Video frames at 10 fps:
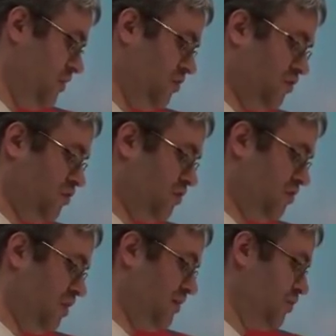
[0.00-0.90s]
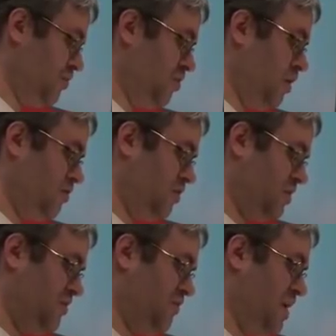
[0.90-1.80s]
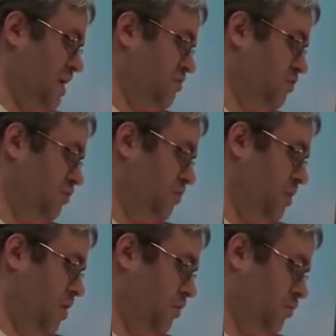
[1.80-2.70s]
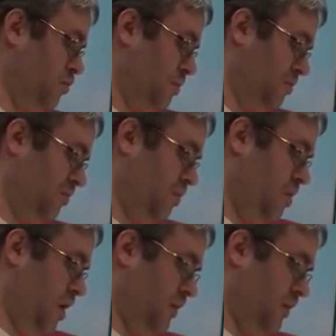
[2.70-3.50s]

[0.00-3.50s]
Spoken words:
on the socialist left was largely confined to small groups